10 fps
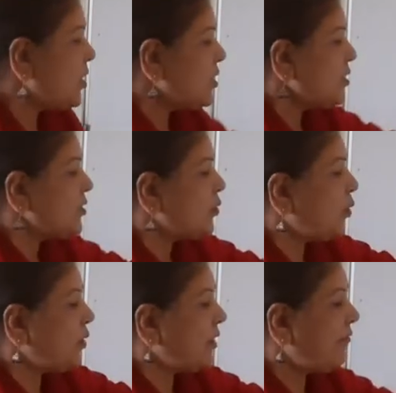
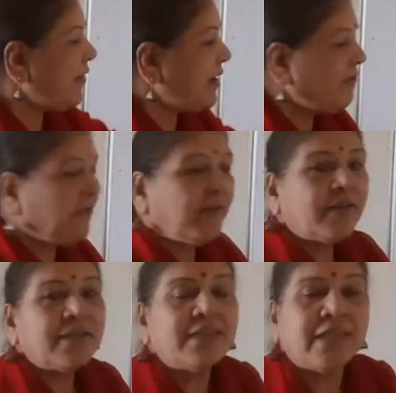So the very
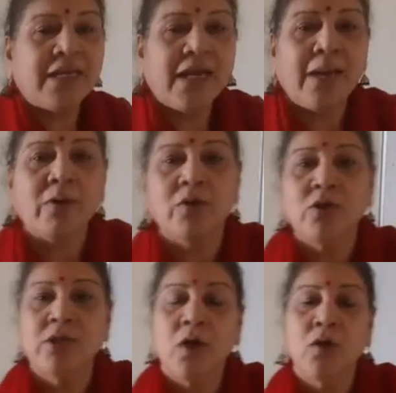first thing I'm going
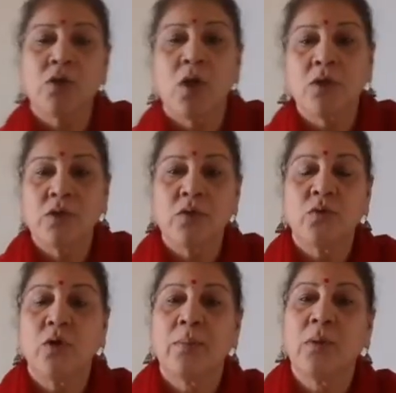to talk to
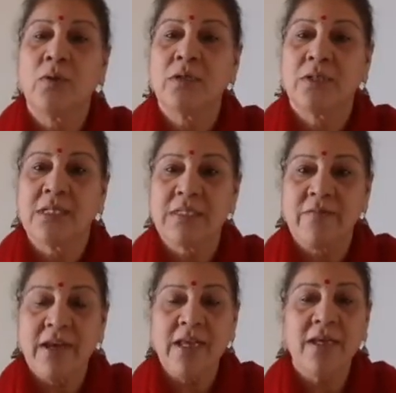you about the
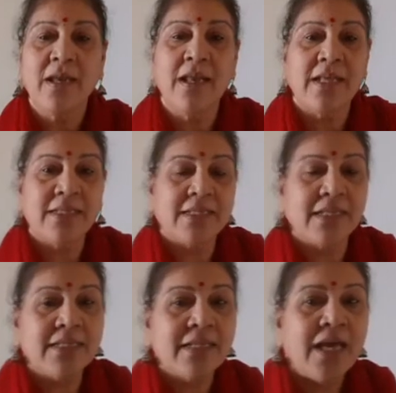spherical
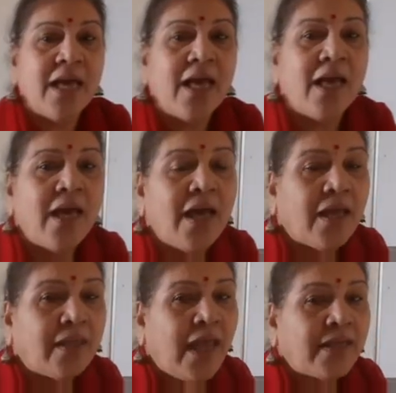lenses,
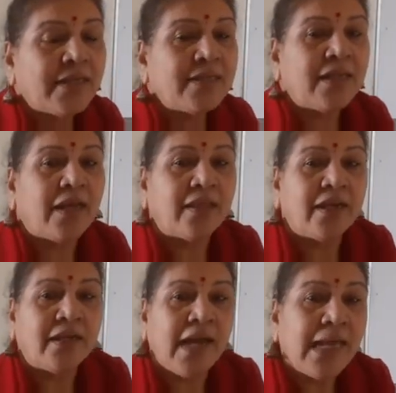that is
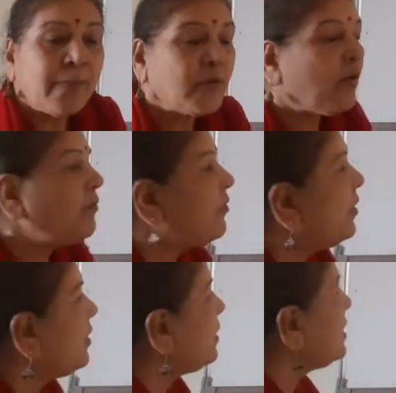the types of
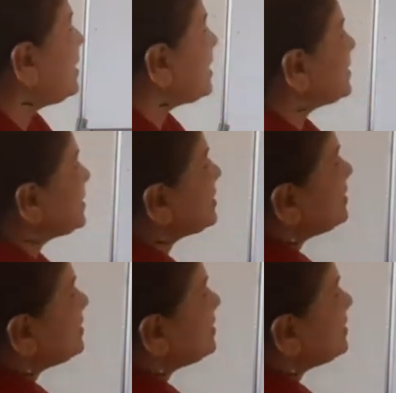lenses